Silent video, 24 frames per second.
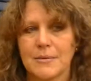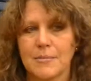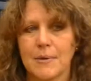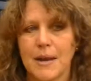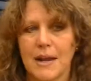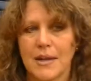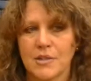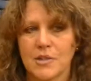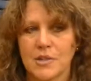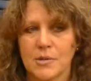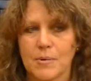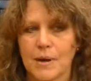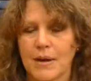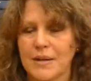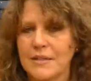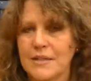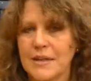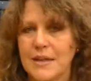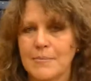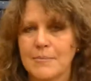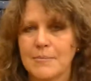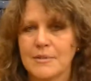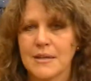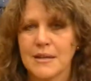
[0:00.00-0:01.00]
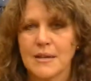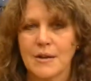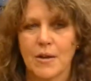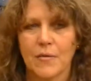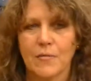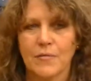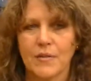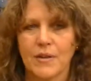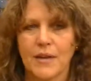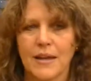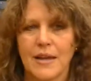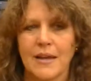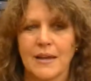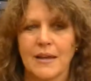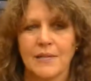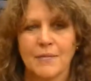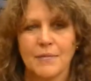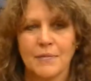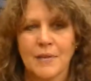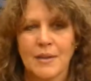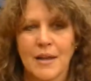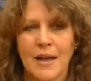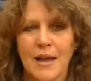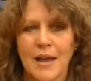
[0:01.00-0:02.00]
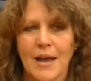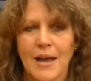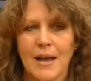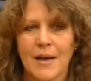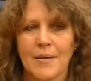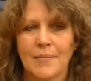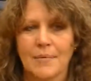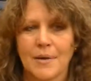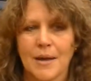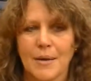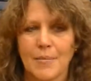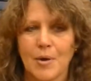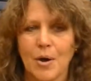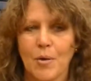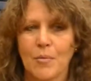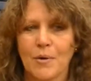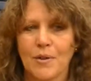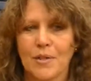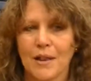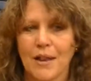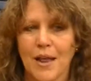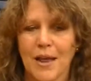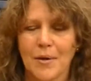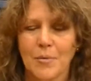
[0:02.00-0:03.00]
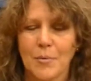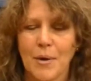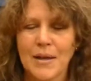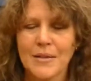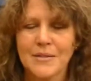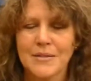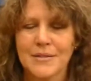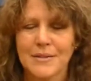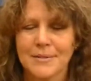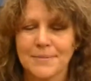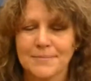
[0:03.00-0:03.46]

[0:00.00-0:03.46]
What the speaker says: some nationally ranked teams, and hopefully come home with a lot of wins.